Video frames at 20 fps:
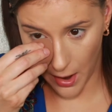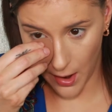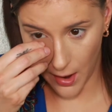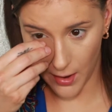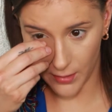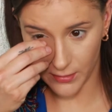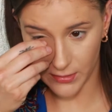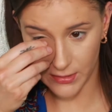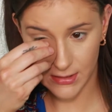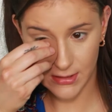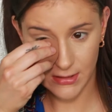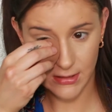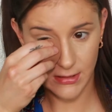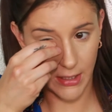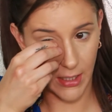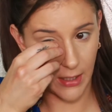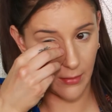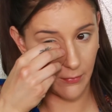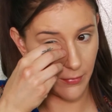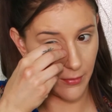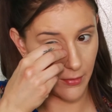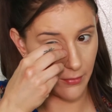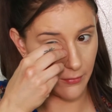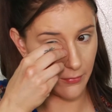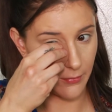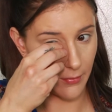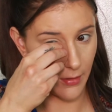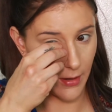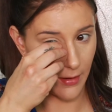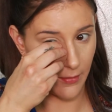and stamp it
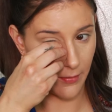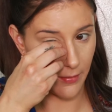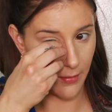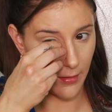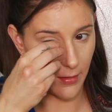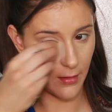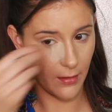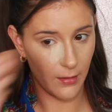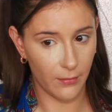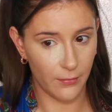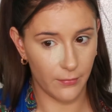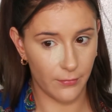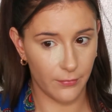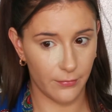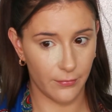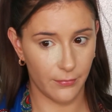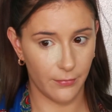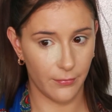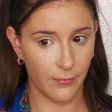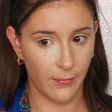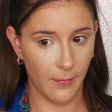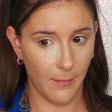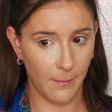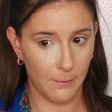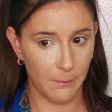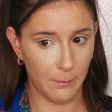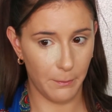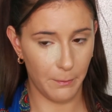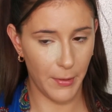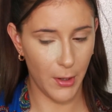right there.
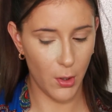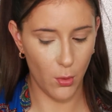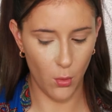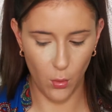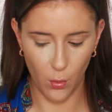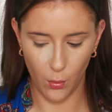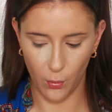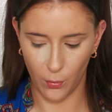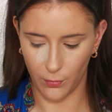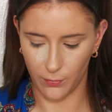Pew!